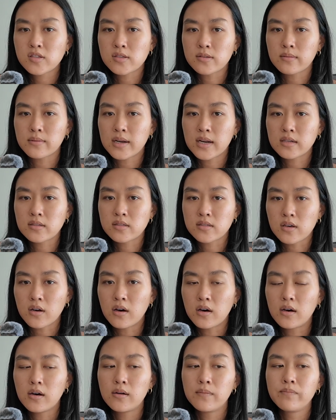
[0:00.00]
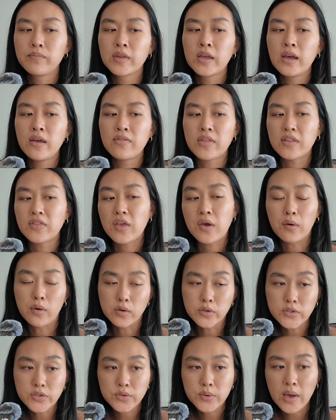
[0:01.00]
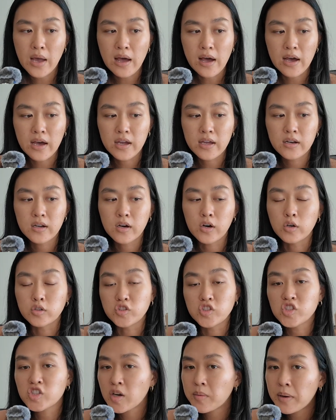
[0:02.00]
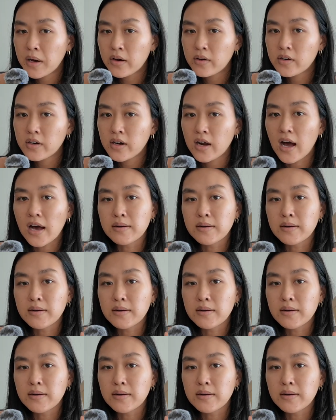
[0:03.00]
So when I saw that they also had a houjicha powder,